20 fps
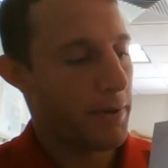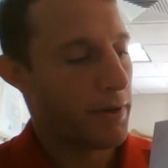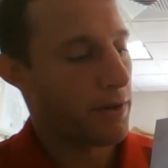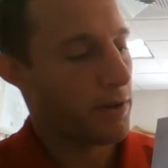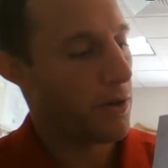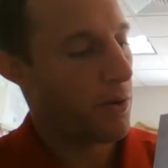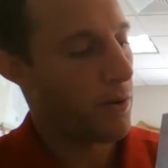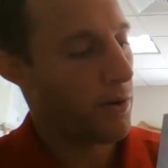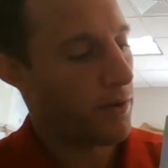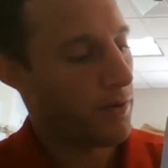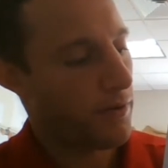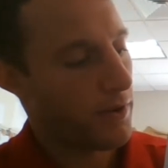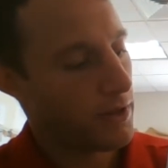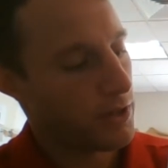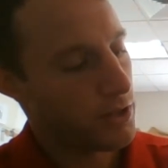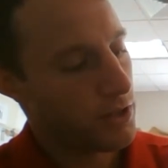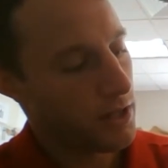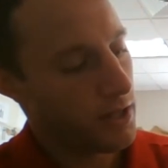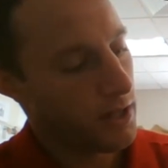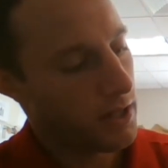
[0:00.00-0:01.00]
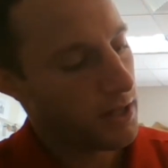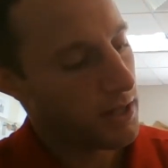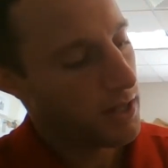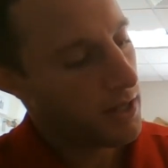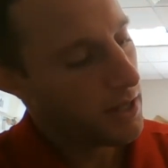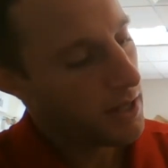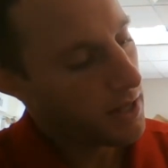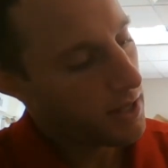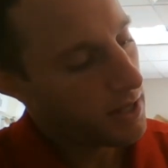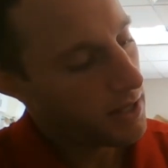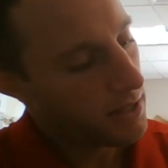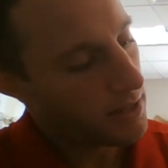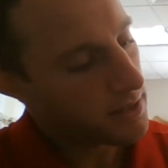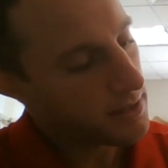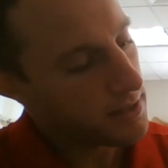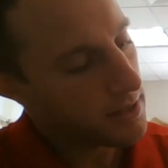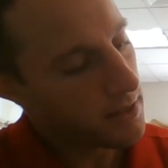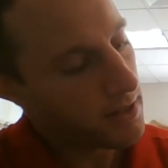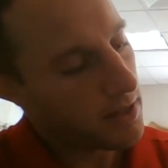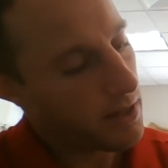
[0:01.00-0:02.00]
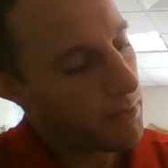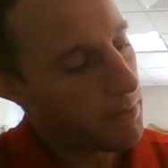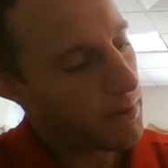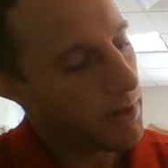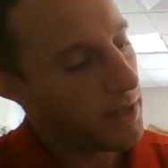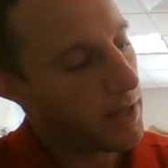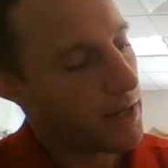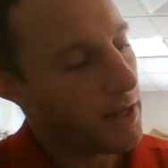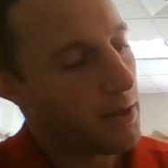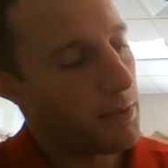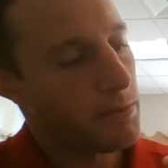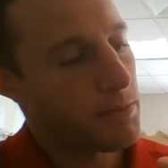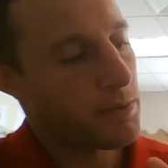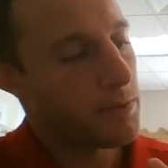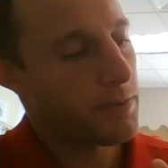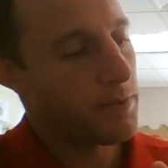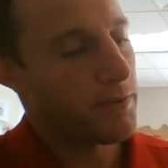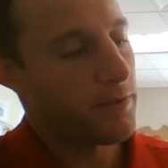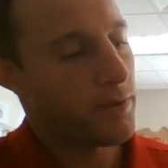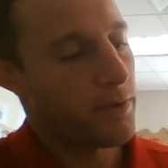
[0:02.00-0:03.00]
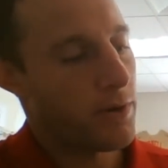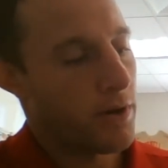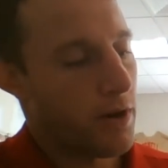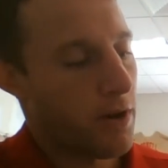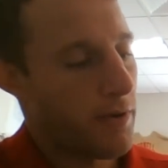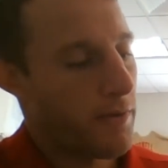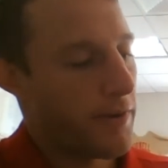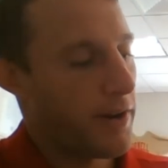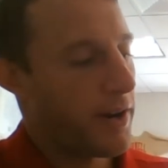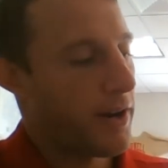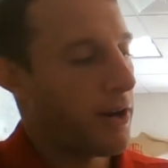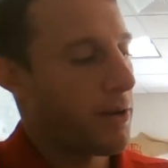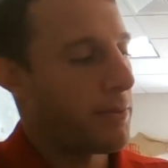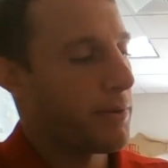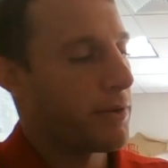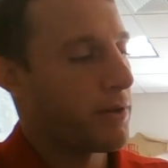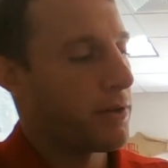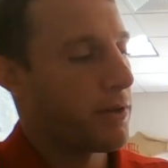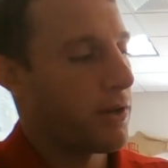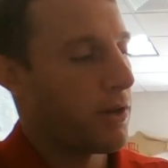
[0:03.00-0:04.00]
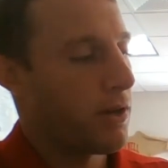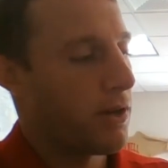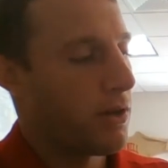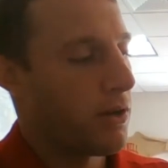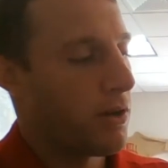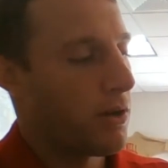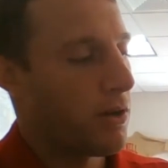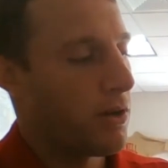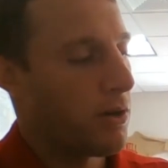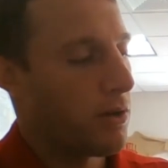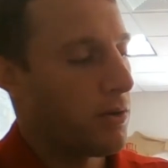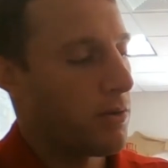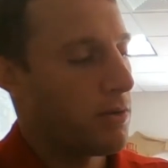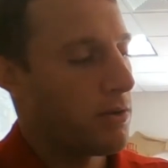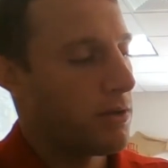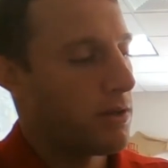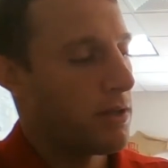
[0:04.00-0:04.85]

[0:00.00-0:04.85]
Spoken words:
a coefficient is the number that comes before our variable. Coefficient.